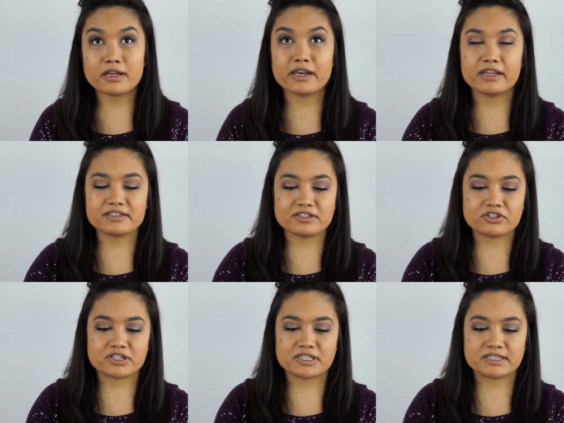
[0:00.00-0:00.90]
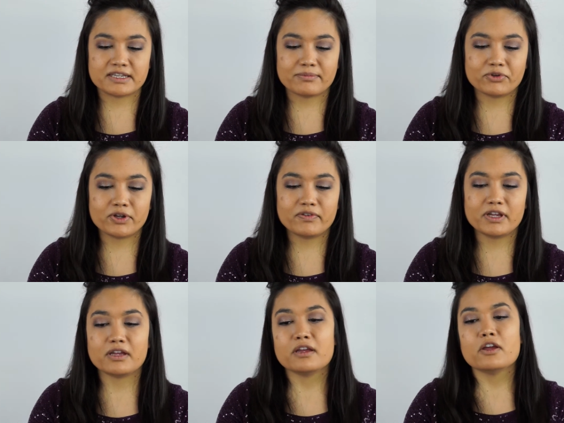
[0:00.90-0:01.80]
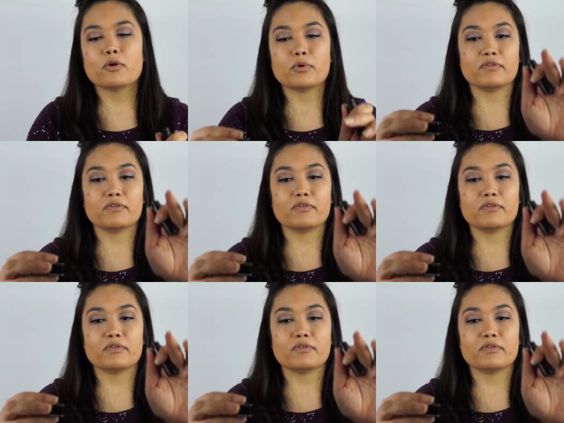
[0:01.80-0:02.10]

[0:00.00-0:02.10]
and this is just a sample of it. But